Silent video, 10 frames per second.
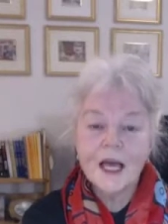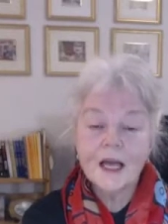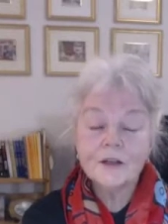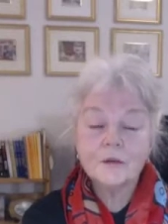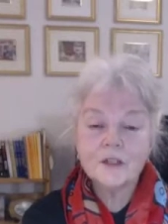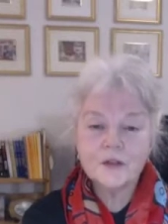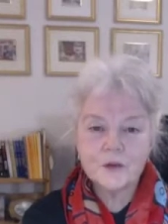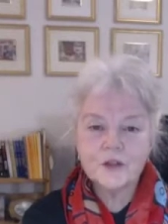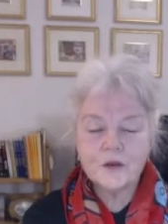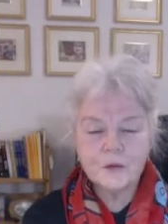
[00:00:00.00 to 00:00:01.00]
and a
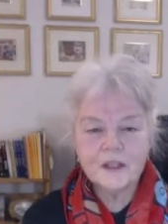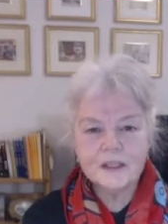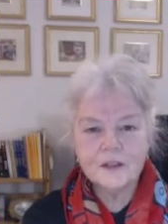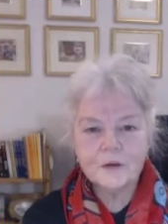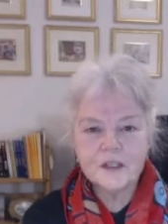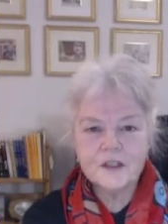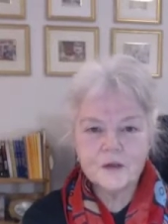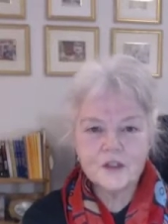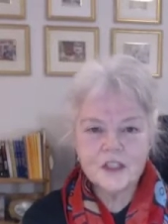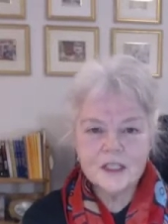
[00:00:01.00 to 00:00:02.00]
researcher within the
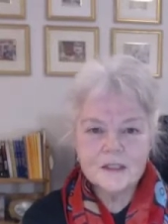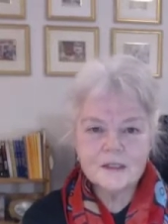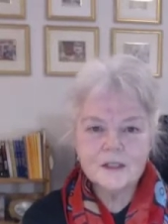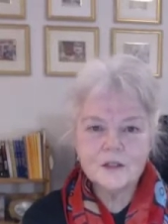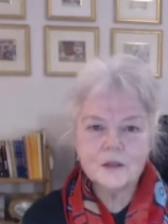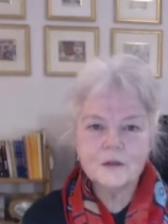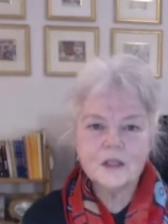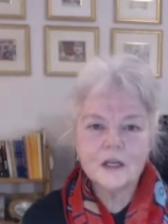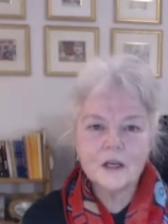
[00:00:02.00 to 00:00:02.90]
Research Institute,